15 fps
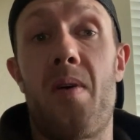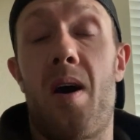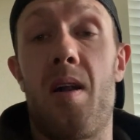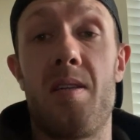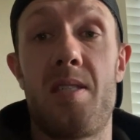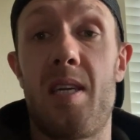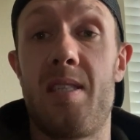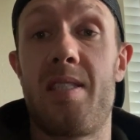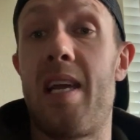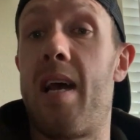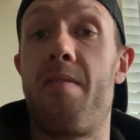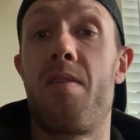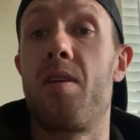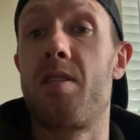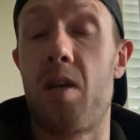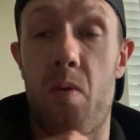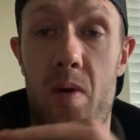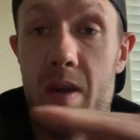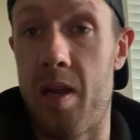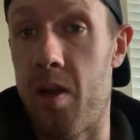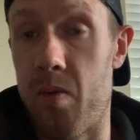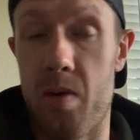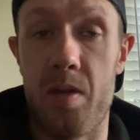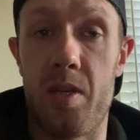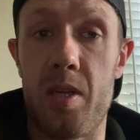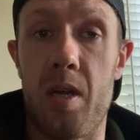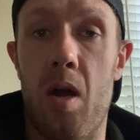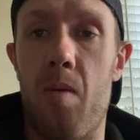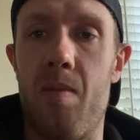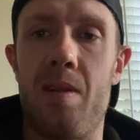Honestly, that's the heaviest I want anyone to
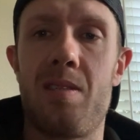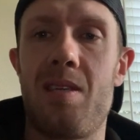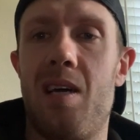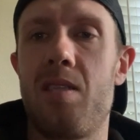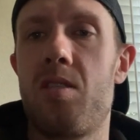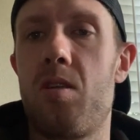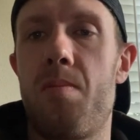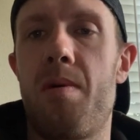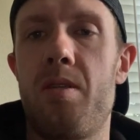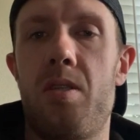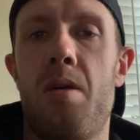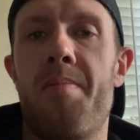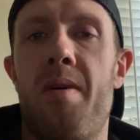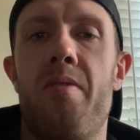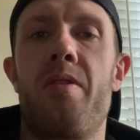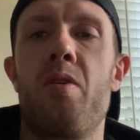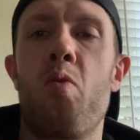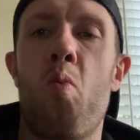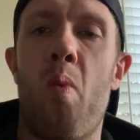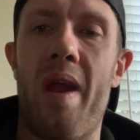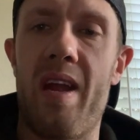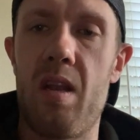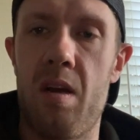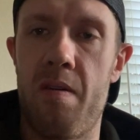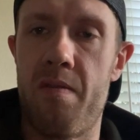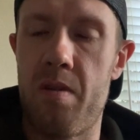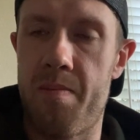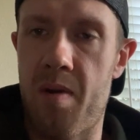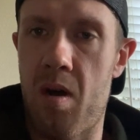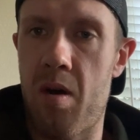go. It's not so much about the weight of
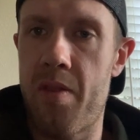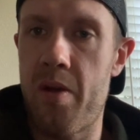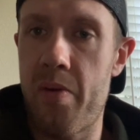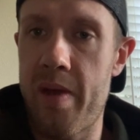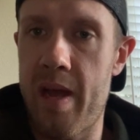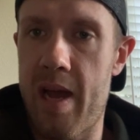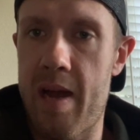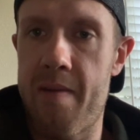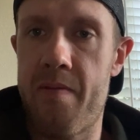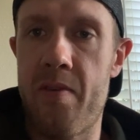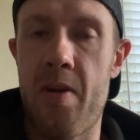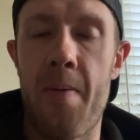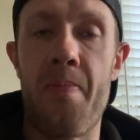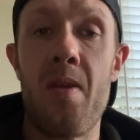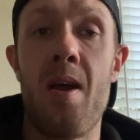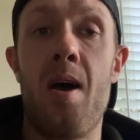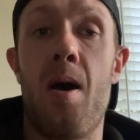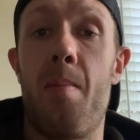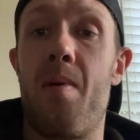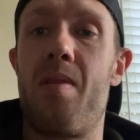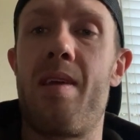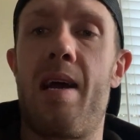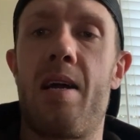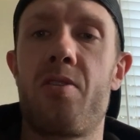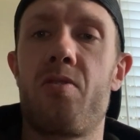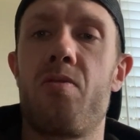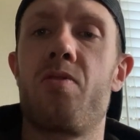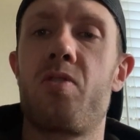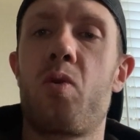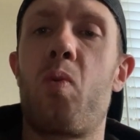the ball that we have there, but the
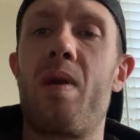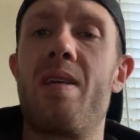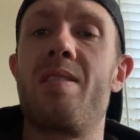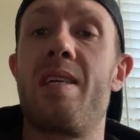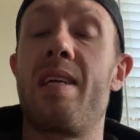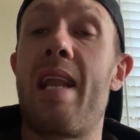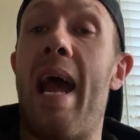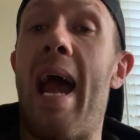actual squeezing